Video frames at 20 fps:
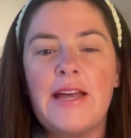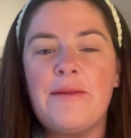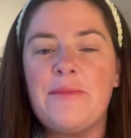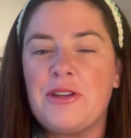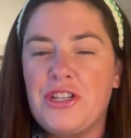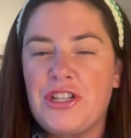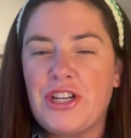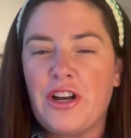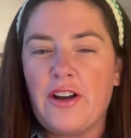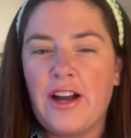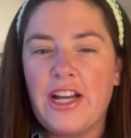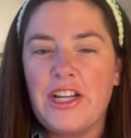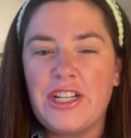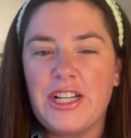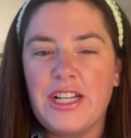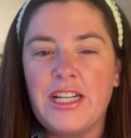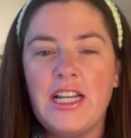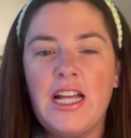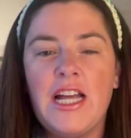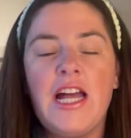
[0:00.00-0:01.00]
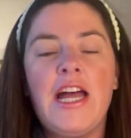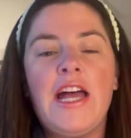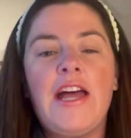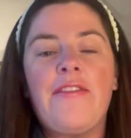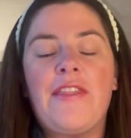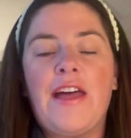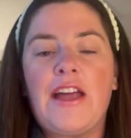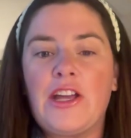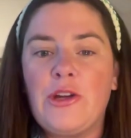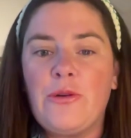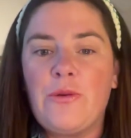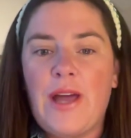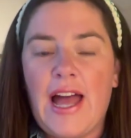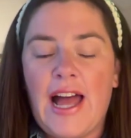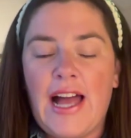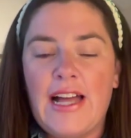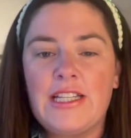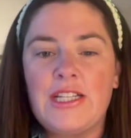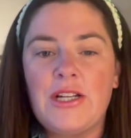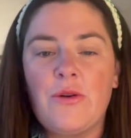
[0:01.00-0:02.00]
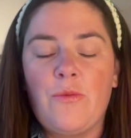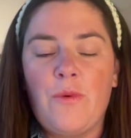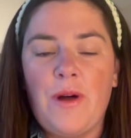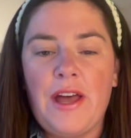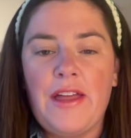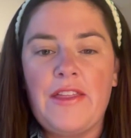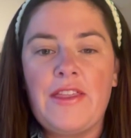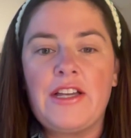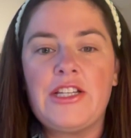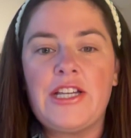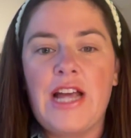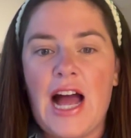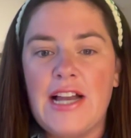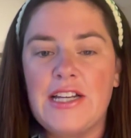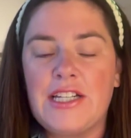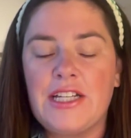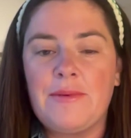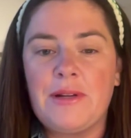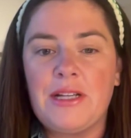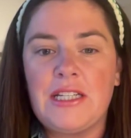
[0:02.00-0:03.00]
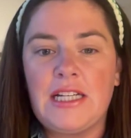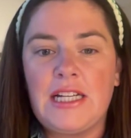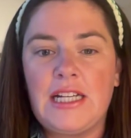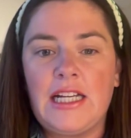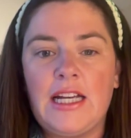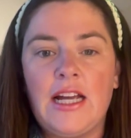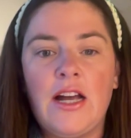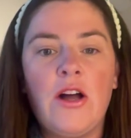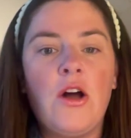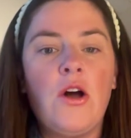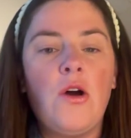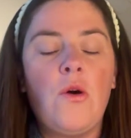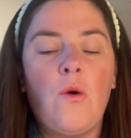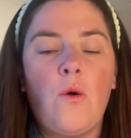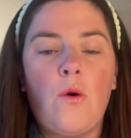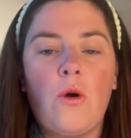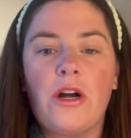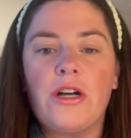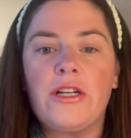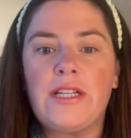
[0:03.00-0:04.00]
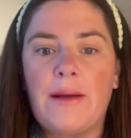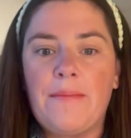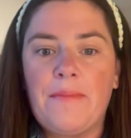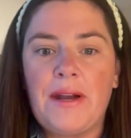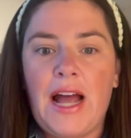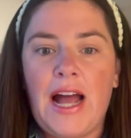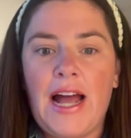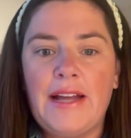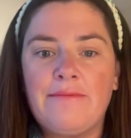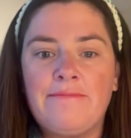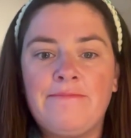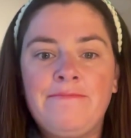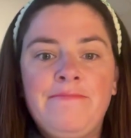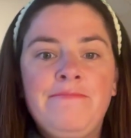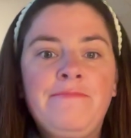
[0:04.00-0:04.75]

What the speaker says: image generation that you get with ChatGPT or Gemini.